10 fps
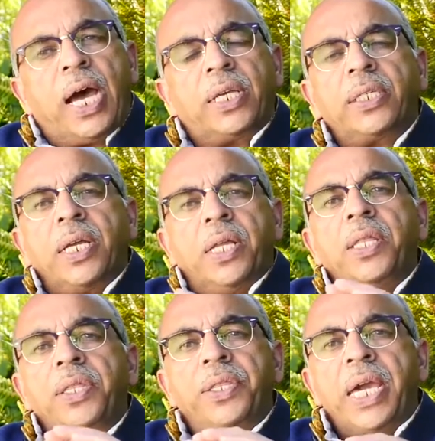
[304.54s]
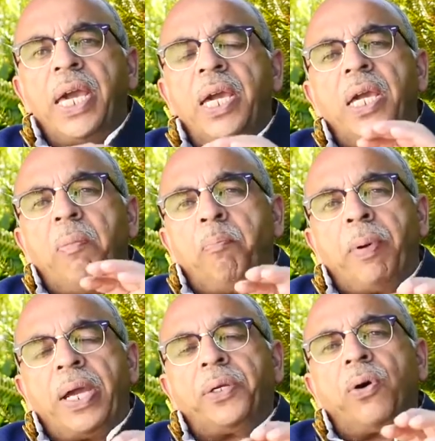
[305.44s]
does, they
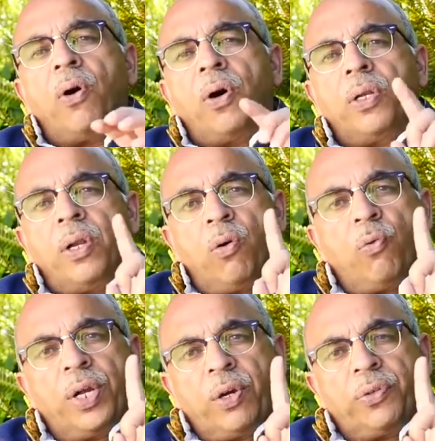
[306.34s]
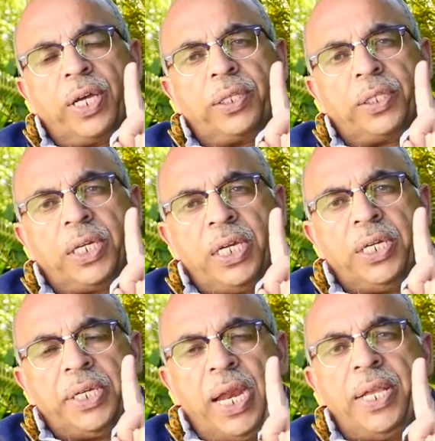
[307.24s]
impact on one of the three
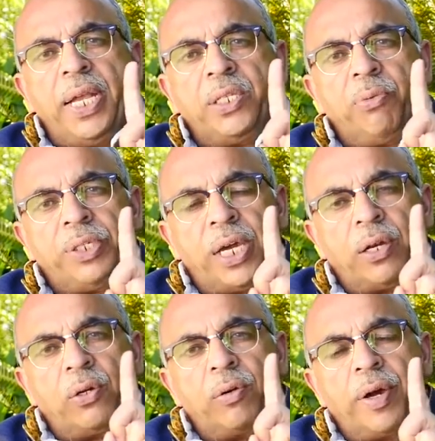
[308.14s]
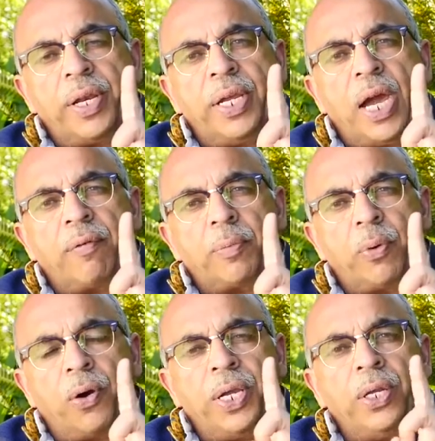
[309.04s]
intelligence which are governing our
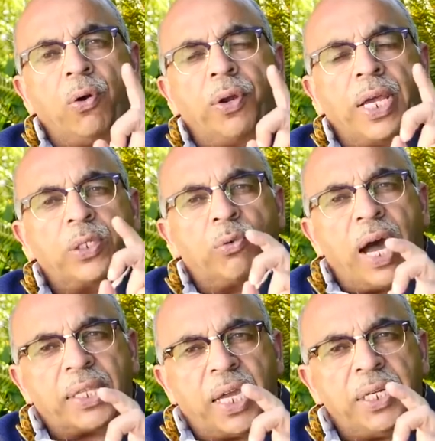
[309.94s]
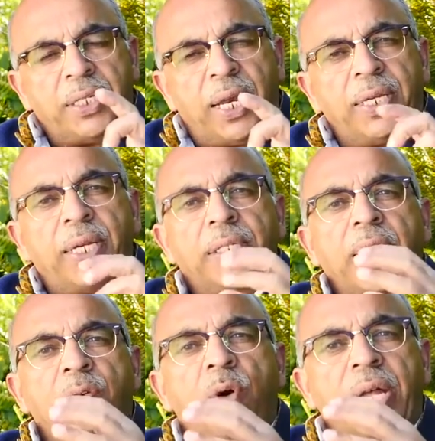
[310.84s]
body, known as Vata intelligence.
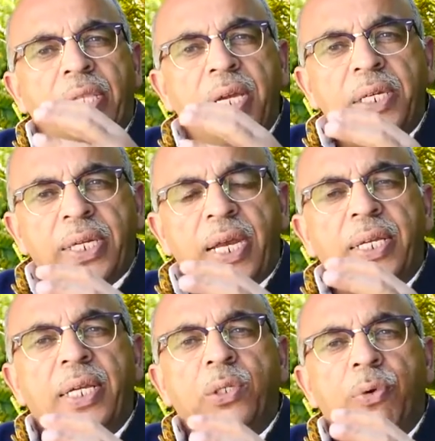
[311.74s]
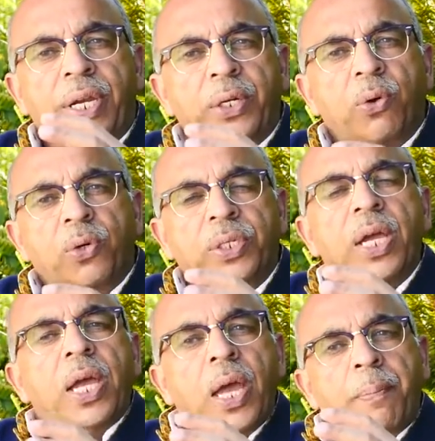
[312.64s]
And Vata intelligence, when it goes
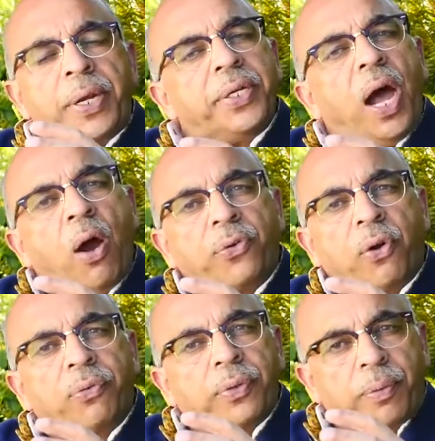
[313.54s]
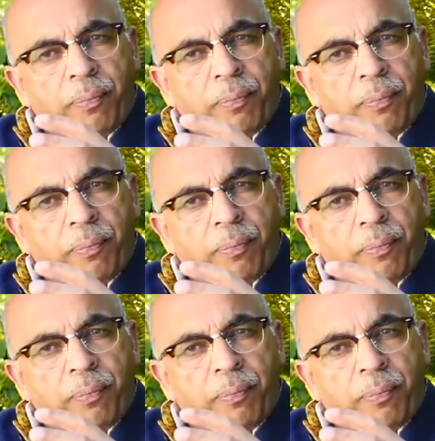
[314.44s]
a bit out of